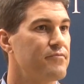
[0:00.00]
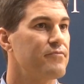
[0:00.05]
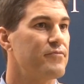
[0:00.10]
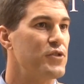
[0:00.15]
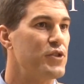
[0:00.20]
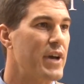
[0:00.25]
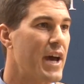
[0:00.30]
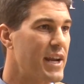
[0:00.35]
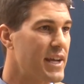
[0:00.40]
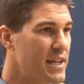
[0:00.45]

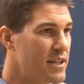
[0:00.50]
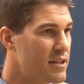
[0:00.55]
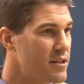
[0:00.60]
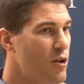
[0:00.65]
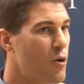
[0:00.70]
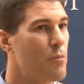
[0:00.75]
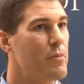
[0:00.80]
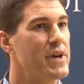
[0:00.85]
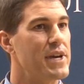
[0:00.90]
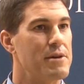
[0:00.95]
You got to get to
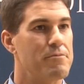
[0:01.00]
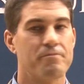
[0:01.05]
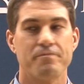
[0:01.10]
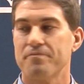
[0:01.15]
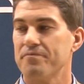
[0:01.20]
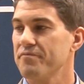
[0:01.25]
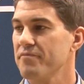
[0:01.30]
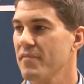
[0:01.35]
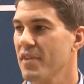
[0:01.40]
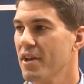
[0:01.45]
know me.
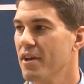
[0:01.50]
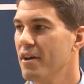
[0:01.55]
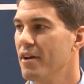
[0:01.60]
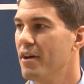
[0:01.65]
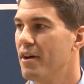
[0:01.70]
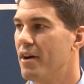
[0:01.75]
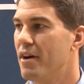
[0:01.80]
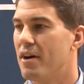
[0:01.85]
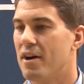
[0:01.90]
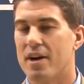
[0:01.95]

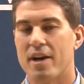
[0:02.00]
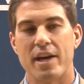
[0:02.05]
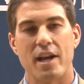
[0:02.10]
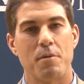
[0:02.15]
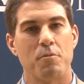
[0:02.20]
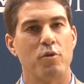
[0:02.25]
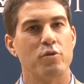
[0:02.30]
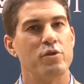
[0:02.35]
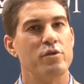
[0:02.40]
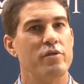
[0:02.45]
And
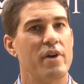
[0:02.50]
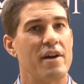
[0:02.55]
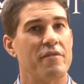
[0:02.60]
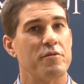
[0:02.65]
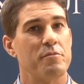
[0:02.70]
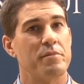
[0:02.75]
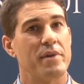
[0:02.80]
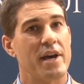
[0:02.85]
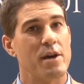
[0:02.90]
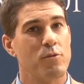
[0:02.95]
I'm going to do that
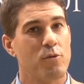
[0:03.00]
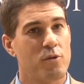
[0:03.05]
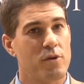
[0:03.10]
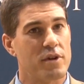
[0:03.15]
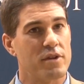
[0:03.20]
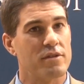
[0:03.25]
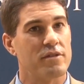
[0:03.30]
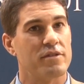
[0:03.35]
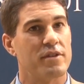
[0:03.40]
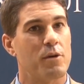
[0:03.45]
from day
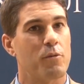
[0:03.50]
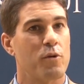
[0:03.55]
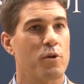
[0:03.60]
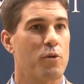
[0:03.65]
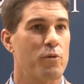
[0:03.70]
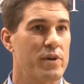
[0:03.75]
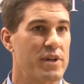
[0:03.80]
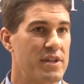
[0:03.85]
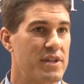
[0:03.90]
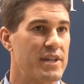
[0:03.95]
one, that we're
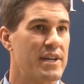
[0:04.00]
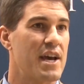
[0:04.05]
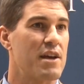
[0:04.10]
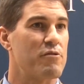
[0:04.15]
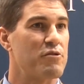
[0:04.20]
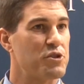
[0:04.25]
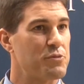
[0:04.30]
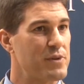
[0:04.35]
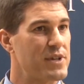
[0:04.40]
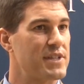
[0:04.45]
going to get
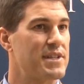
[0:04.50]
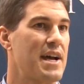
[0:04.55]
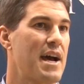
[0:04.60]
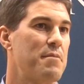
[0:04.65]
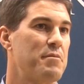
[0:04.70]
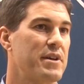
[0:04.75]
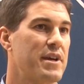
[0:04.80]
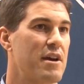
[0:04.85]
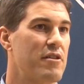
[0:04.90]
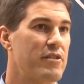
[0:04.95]
together, spend
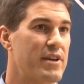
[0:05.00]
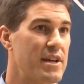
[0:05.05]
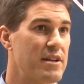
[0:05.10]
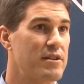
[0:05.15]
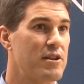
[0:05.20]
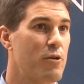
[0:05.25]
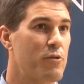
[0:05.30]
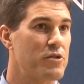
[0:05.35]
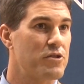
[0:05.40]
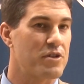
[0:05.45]
time together, and get
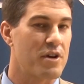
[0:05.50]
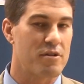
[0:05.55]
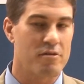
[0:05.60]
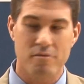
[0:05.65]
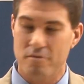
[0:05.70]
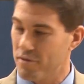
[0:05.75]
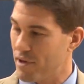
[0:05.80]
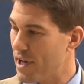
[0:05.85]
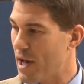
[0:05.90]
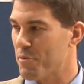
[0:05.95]
to know each
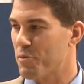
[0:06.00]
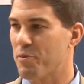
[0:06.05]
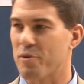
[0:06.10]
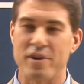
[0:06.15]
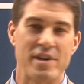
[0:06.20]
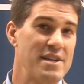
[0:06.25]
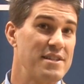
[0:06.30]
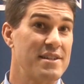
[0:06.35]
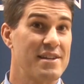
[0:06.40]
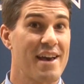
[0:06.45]
other. I'm a
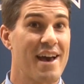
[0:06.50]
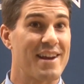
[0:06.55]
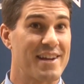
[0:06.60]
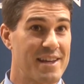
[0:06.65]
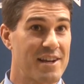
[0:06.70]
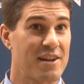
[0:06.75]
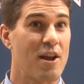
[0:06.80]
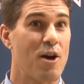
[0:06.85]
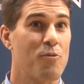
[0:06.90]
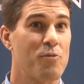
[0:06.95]
pretty easy guy to
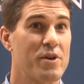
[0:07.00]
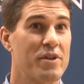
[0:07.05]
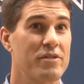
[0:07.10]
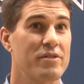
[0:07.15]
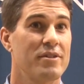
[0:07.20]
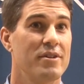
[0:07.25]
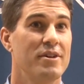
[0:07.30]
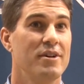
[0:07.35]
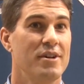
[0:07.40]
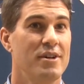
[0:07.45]
get along with,
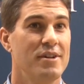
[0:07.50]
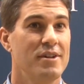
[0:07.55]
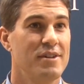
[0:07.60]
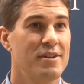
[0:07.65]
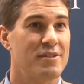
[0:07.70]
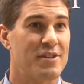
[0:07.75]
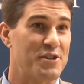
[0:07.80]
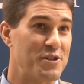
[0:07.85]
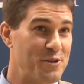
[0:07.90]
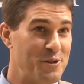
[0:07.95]

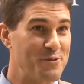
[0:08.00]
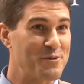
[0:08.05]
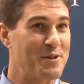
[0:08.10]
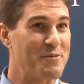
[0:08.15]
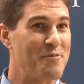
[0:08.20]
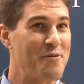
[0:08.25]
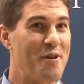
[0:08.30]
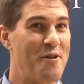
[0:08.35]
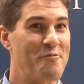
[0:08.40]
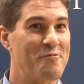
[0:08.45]
unless you do
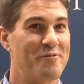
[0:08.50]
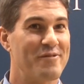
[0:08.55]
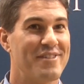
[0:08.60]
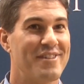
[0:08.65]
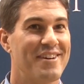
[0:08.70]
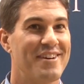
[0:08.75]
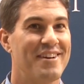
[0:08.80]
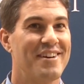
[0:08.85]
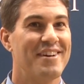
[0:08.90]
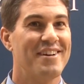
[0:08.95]
something wrong.
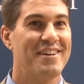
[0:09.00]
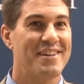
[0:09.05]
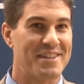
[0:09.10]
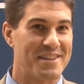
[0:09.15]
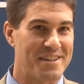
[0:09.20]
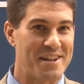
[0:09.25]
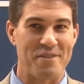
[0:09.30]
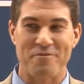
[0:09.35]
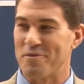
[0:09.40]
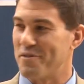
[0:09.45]

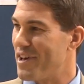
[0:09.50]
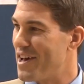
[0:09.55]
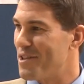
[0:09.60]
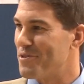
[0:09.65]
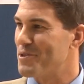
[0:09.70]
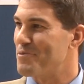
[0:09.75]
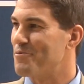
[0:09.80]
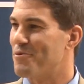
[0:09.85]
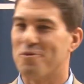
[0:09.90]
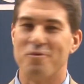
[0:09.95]
And then after
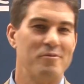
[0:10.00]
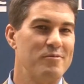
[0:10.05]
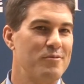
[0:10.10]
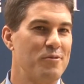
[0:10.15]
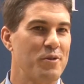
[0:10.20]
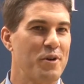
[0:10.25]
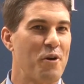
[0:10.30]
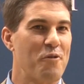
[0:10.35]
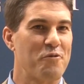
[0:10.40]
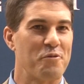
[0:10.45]
that, then
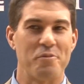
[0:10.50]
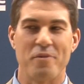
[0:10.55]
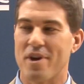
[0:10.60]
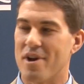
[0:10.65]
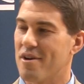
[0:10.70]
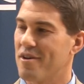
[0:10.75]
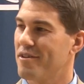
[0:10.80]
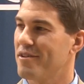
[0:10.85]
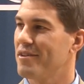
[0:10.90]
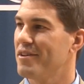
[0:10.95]
we'll go from
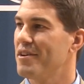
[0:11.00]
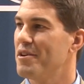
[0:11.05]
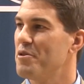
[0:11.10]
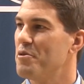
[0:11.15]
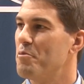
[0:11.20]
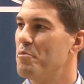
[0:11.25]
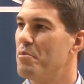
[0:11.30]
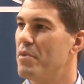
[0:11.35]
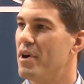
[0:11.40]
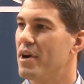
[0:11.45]
there.
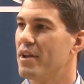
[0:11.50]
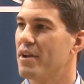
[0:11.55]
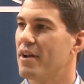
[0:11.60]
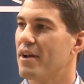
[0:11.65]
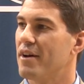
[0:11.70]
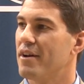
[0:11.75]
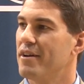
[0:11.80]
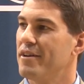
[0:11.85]
But